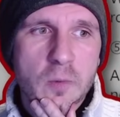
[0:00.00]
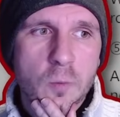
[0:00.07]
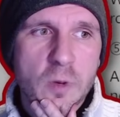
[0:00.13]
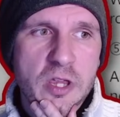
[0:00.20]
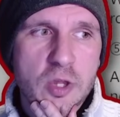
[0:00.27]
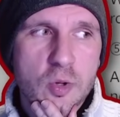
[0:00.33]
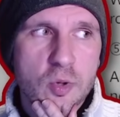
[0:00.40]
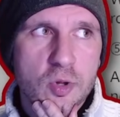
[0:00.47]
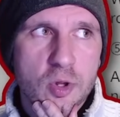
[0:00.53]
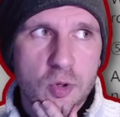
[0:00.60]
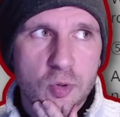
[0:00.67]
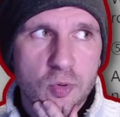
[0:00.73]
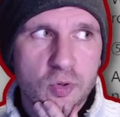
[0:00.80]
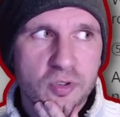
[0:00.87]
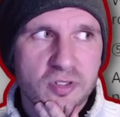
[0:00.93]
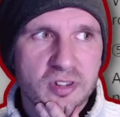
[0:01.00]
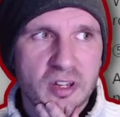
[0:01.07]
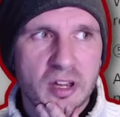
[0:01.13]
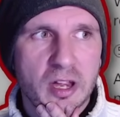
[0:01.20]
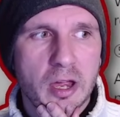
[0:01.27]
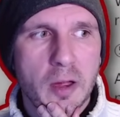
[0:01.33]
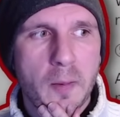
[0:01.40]
when you use
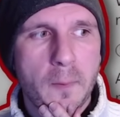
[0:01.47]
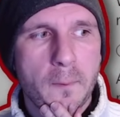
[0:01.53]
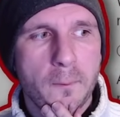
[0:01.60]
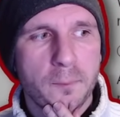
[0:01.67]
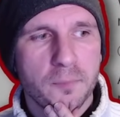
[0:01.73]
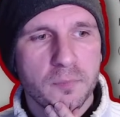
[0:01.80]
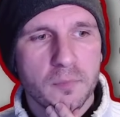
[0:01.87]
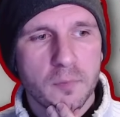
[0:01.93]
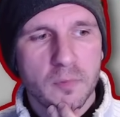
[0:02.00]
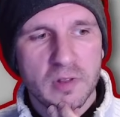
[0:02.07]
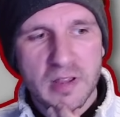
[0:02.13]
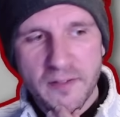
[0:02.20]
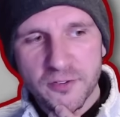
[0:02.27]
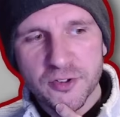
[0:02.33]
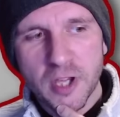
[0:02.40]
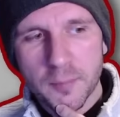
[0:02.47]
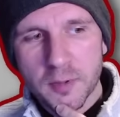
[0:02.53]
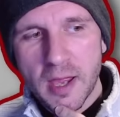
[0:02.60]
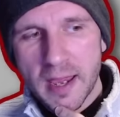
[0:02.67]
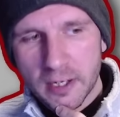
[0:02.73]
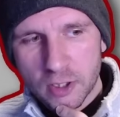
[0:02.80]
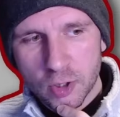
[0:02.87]
leveled up
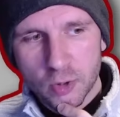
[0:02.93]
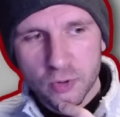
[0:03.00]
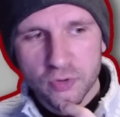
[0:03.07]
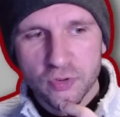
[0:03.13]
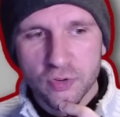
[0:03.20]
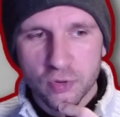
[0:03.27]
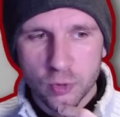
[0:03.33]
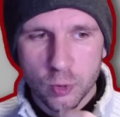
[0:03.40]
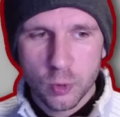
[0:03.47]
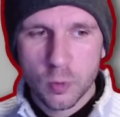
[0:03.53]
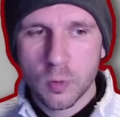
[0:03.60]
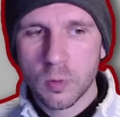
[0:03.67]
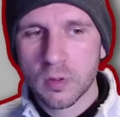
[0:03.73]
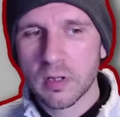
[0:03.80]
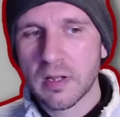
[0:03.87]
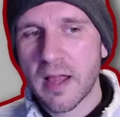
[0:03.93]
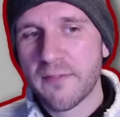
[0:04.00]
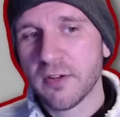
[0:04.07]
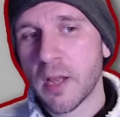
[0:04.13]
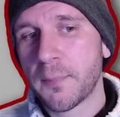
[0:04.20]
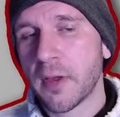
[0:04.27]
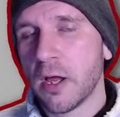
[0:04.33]
echoes to
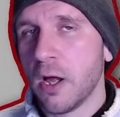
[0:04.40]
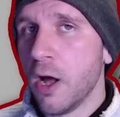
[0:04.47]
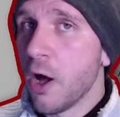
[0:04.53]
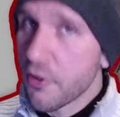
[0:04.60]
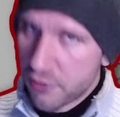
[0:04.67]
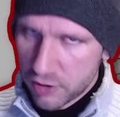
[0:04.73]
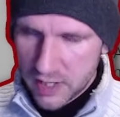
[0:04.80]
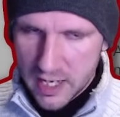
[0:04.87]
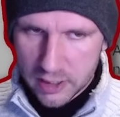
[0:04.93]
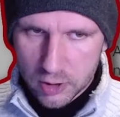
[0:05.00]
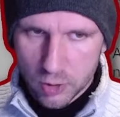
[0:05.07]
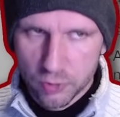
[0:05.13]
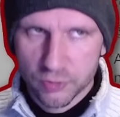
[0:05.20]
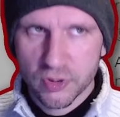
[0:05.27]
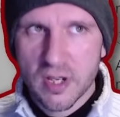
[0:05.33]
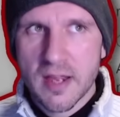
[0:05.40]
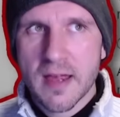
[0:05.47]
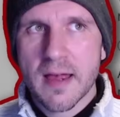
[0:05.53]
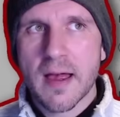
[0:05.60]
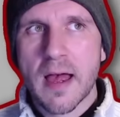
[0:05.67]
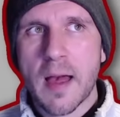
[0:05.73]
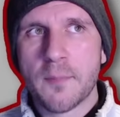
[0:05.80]
level up other echoes,
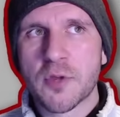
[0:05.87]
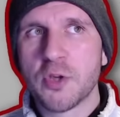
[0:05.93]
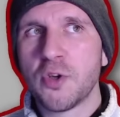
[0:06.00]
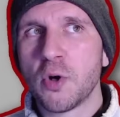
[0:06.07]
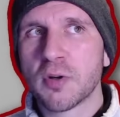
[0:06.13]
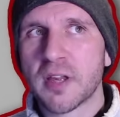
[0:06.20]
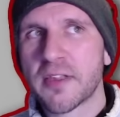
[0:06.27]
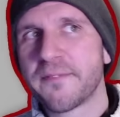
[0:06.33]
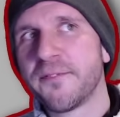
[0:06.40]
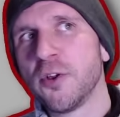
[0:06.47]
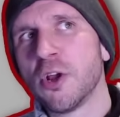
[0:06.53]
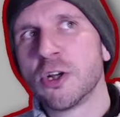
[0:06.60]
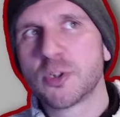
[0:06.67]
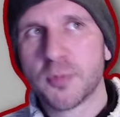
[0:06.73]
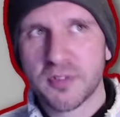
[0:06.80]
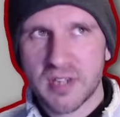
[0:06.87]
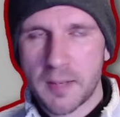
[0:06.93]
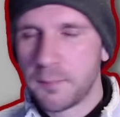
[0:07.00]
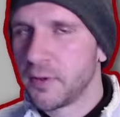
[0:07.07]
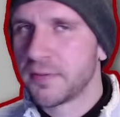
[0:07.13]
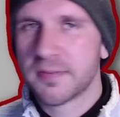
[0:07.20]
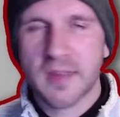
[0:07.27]
you don't get the full 100%,
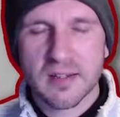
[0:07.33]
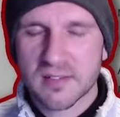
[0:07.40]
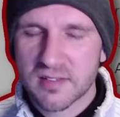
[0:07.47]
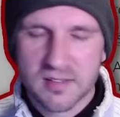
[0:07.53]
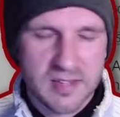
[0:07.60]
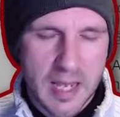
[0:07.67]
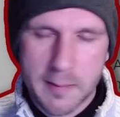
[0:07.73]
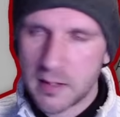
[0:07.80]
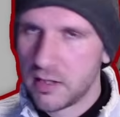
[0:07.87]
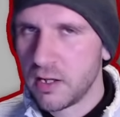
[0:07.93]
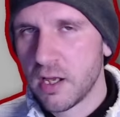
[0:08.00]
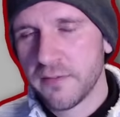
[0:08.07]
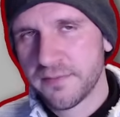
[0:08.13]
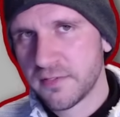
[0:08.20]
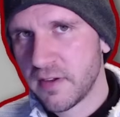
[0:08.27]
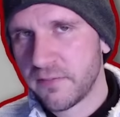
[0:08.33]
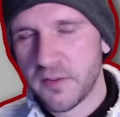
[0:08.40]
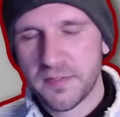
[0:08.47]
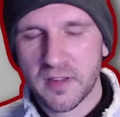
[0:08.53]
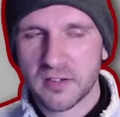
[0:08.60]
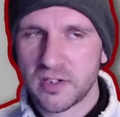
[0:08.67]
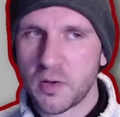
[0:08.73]
but that's the same in a lot of different
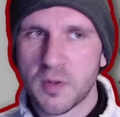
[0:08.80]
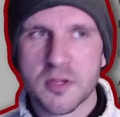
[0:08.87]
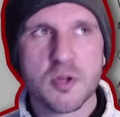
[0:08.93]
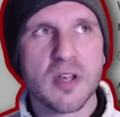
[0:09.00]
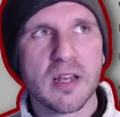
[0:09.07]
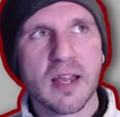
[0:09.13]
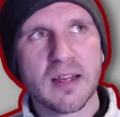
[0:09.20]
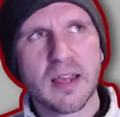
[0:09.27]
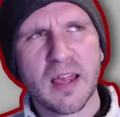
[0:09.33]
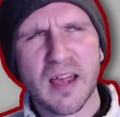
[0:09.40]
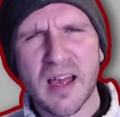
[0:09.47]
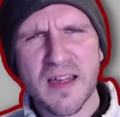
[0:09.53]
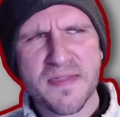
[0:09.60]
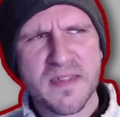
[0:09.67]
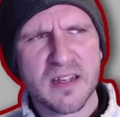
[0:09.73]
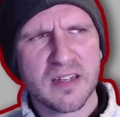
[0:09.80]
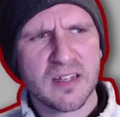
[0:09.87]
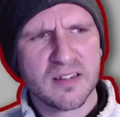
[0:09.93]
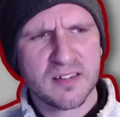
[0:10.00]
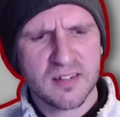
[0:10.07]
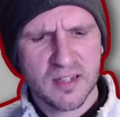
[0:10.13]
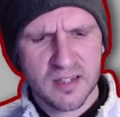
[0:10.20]
things anyway. You get like I think
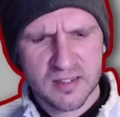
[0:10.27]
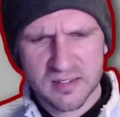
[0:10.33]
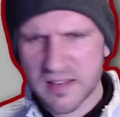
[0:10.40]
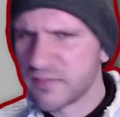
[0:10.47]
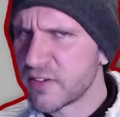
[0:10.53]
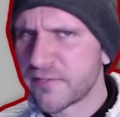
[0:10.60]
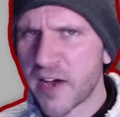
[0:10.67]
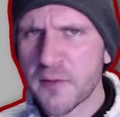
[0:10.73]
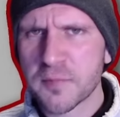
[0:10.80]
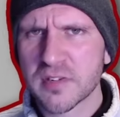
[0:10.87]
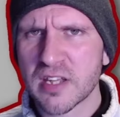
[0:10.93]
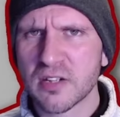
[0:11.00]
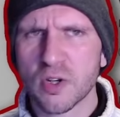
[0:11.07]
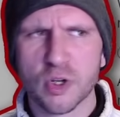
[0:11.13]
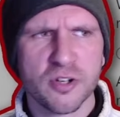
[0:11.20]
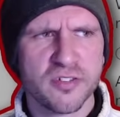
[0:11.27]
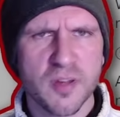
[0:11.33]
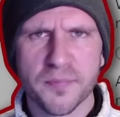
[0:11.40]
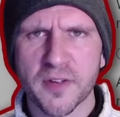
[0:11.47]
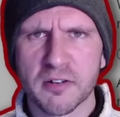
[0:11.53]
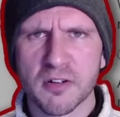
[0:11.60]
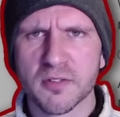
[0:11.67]
it's 75% or
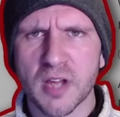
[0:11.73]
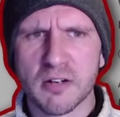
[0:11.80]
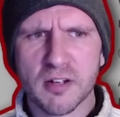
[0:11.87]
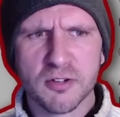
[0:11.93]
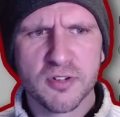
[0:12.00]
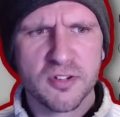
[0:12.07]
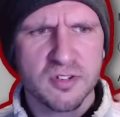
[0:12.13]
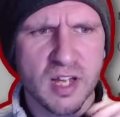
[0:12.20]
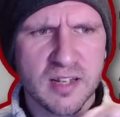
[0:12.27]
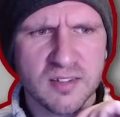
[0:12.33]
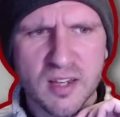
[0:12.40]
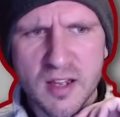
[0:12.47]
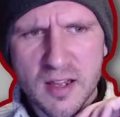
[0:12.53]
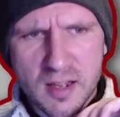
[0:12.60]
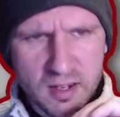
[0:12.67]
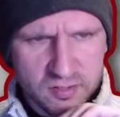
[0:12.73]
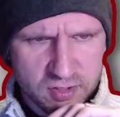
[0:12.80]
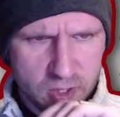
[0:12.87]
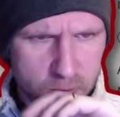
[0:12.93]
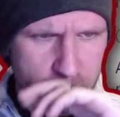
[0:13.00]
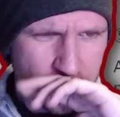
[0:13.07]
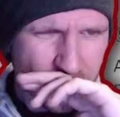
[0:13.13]
something around those lines.
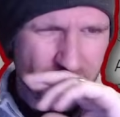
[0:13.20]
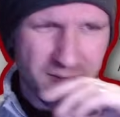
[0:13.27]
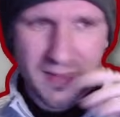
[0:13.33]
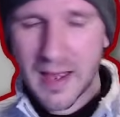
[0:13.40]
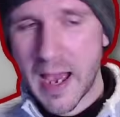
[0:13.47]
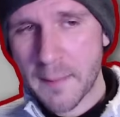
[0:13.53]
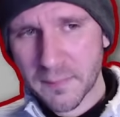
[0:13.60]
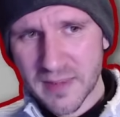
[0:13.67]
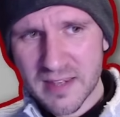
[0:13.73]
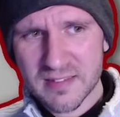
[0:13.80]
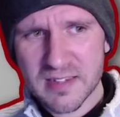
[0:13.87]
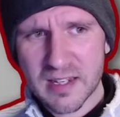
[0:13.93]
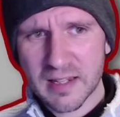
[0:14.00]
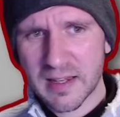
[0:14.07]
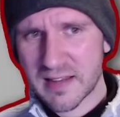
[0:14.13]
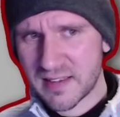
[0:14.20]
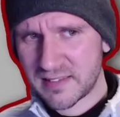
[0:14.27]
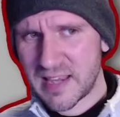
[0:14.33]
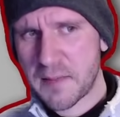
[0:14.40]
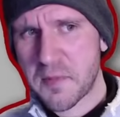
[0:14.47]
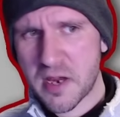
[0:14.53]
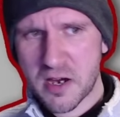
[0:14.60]
So I'm guessing it's the
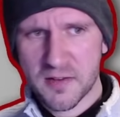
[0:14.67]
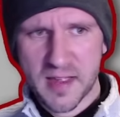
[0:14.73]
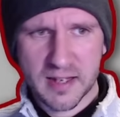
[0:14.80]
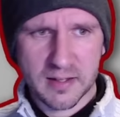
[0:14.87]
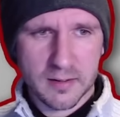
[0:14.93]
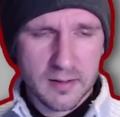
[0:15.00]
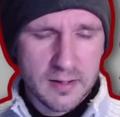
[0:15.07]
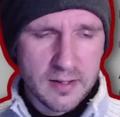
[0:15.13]
same here. Like